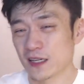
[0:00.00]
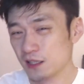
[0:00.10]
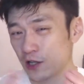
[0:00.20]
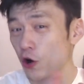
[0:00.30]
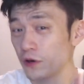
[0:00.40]

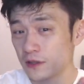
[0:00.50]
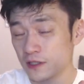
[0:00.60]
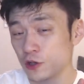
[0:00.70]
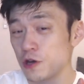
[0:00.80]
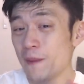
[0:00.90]
loans.
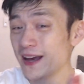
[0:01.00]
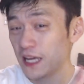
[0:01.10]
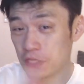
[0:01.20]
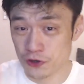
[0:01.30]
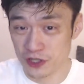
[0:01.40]
So you pay the
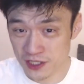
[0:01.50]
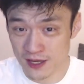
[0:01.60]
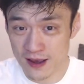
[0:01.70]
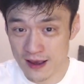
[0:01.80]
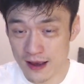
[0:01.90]
interest
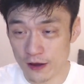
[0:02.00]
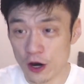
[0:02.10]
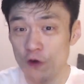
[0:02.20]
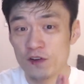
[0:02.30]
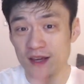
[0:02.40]

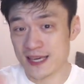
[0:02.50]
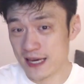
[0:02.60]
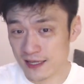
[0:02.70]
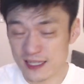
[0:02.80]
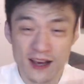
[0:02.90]
over the
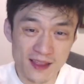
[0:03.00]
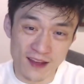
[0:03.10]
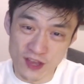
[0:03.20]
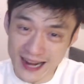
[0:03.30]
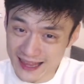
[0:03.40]
years,
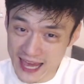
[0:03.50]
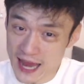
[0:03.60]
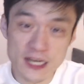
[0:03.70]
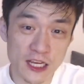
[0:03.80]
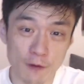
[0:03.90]
and then at the
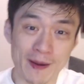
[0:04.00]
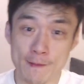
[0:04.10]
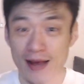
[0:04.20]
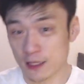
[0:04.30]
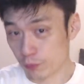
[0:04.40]
end, you're going to pay
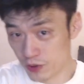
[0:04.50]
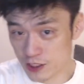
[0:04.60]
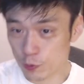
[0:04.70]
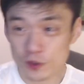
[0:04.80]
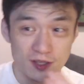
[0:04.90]
back the
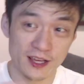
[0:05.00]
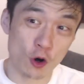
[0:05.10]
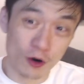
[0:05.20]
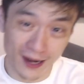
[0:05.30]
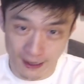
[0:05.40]
principal, so they're
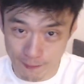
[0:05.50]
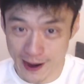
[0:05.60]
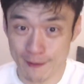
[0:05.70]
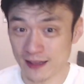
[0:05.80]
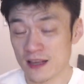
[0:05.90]
all going to pay back.